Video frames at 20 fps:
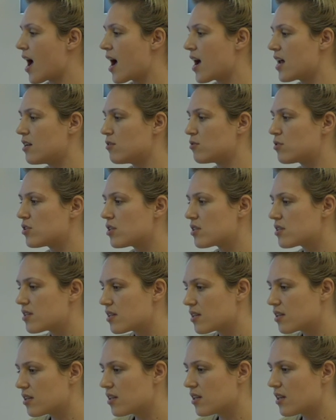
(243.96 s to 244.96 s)
And it was
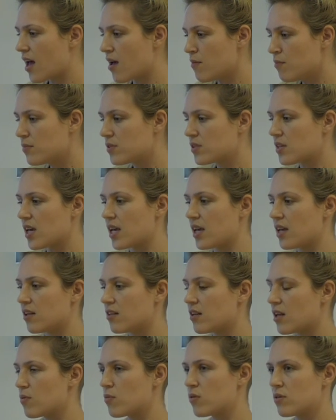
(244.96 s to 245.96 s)
just empty.
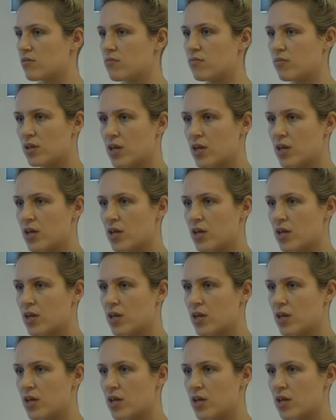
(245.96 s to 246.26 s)
And there were,